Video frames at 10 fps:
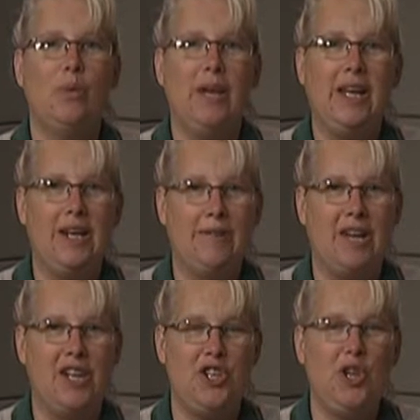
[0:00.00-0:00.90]
We have
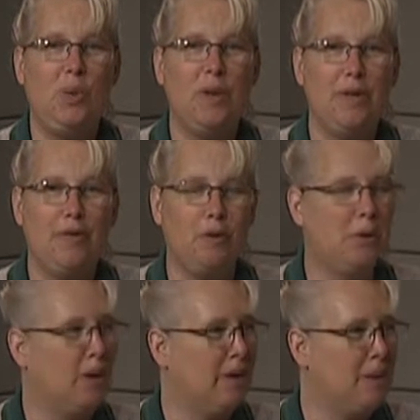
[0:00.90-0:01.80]
uh, two wonderful
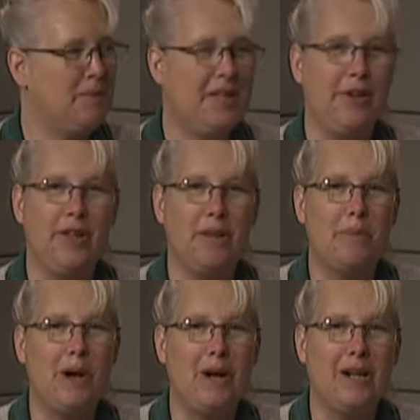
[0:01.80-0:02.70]
programs here in the
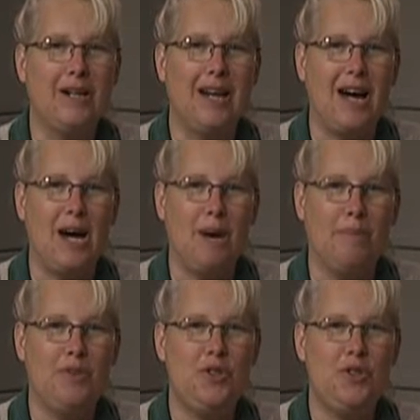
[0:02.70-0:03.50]
park um,